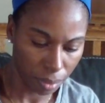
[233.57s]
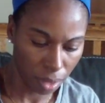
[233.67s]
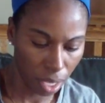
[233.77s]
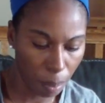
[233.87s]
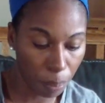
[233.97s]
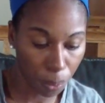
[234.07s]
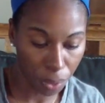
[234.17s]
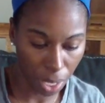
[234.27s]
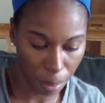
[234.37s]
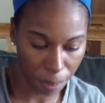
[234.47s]

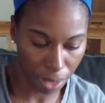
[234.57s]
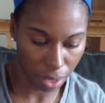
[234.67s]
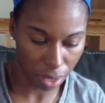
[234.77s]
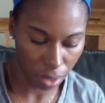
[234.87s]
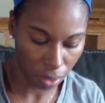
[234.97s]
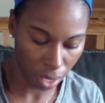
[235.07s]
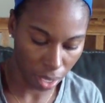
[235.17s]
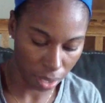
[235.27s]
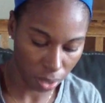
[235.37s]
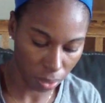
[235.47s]
Poud Epis.
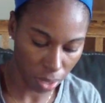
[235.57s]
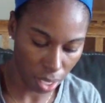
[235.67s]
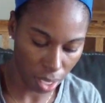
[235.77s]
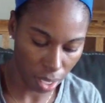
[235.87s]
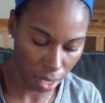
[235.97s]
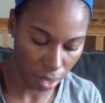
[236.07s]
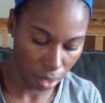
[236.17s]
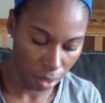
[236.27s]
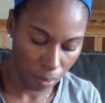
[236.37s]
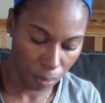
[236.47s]
Okay, so the
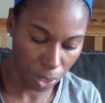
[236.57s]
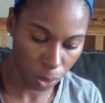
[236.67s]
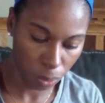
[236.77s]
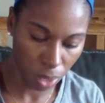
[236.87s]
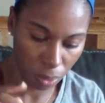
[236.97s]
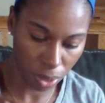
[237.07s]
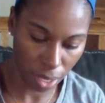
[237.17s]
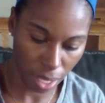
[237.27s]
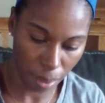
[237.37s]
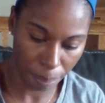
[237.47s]
first one was the
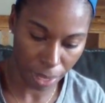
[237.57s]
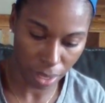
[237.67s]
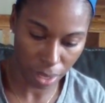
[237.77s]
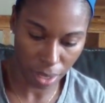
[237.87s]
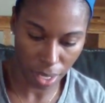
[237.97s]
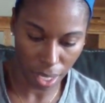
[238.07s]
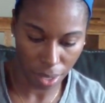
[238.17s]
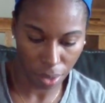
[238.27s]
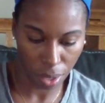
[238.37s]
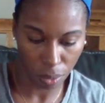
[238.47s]
Epis. The
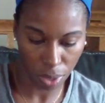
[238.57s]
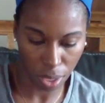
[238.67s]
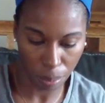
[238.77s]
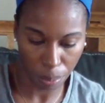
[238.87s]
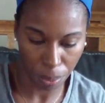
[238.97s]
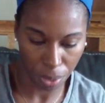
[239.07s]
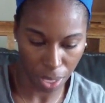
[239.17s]
other one was the Poud